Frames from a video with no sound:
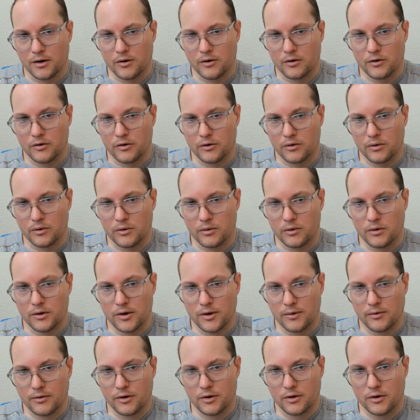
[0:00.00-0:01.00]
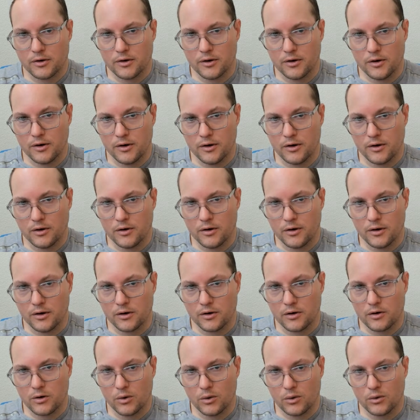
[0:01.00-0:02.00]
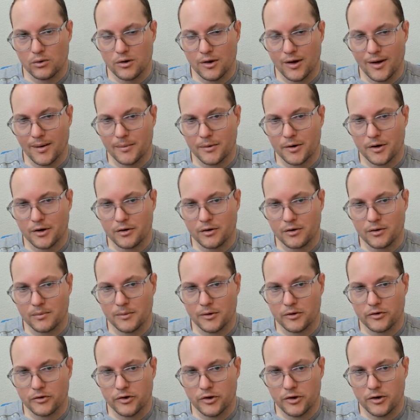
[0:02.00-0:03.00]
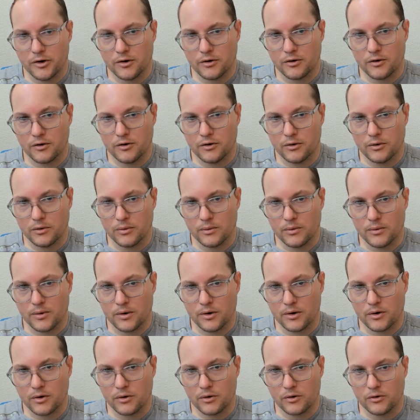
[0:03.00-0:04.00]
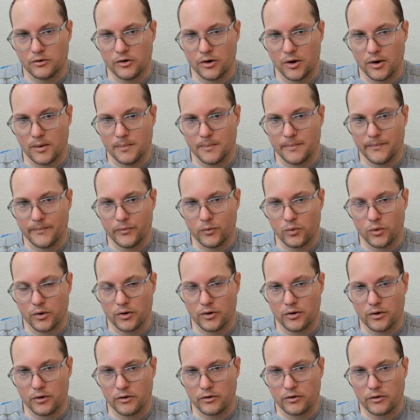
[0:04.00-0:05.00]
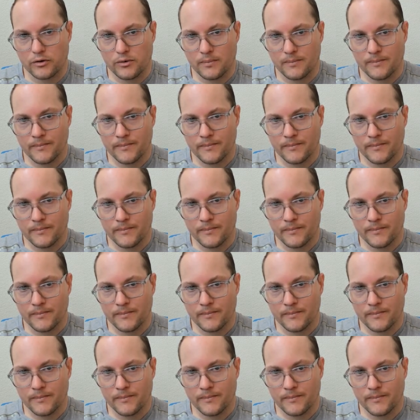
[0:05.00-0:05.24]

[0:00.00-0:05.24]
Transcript: so you definitely need a cold laminator machine to do a good job with this.